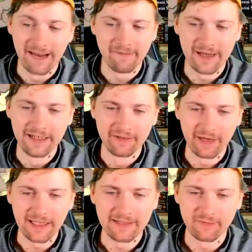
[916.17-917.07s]
have any
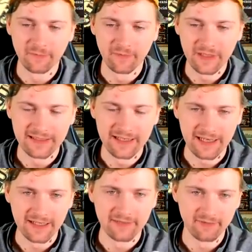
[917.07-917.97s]
rest to fix the
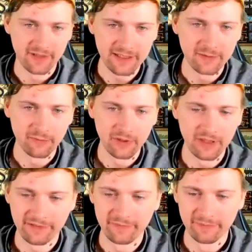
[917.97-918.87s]
country, right? We
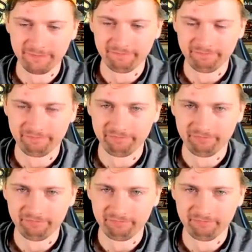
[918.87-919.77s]
had
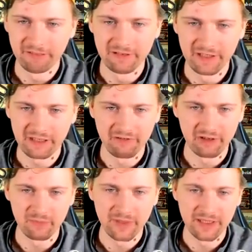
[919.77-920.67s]
been
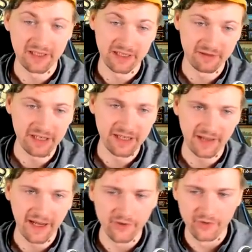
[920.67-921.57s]
declared by yet
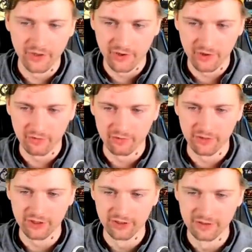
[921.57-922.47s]
another
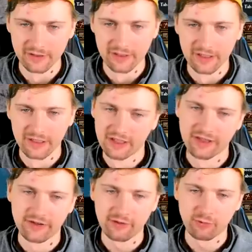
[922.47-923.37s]
coalition,
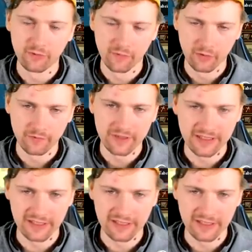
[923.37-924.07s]
so it's worth all of these